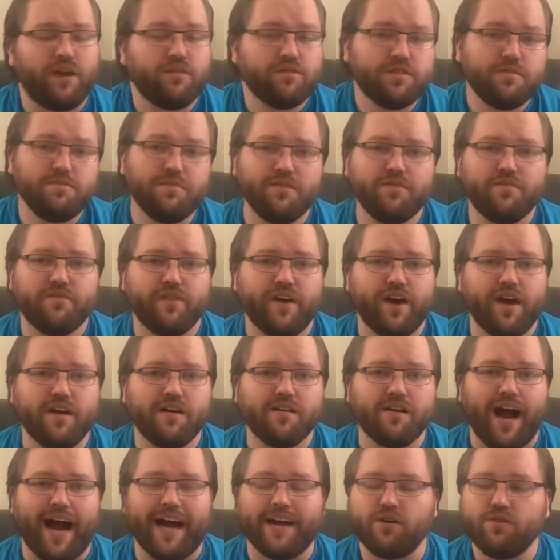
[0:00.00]
to be
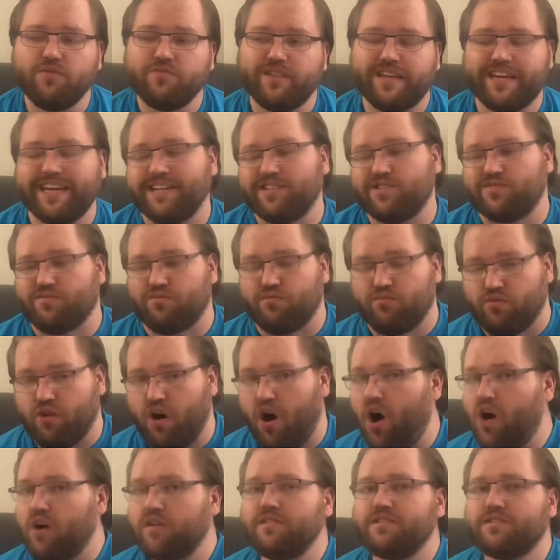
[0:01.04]
fair, I don't think it's wrong